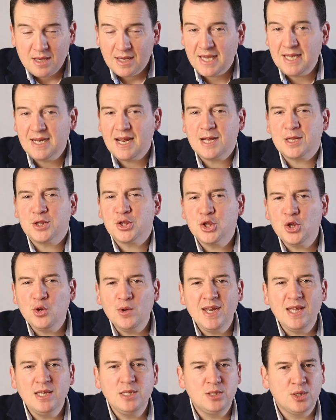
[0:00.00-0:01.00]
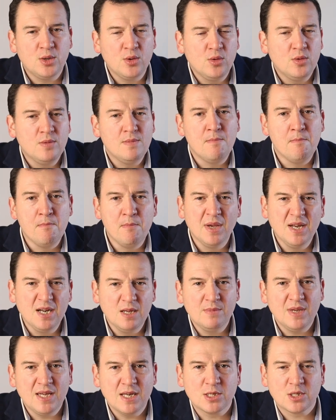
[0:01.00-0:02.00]
It had
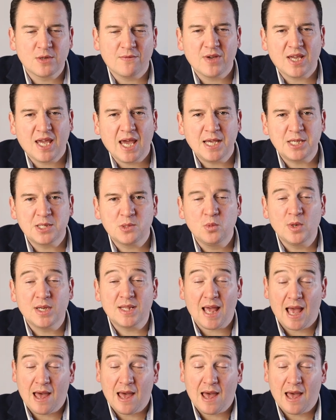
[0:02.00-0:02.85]
32mm of a case width,